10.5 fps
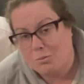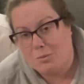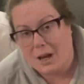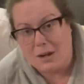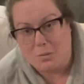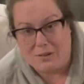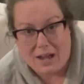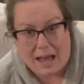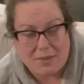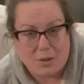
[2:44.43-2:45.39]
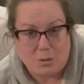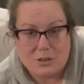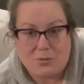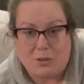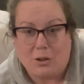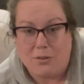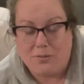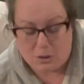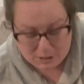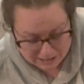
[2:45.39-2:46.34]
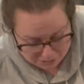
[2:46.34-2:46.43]
And we've had those for a few
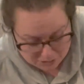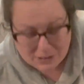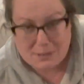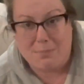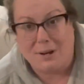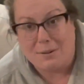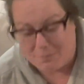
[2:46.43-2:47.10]
years, but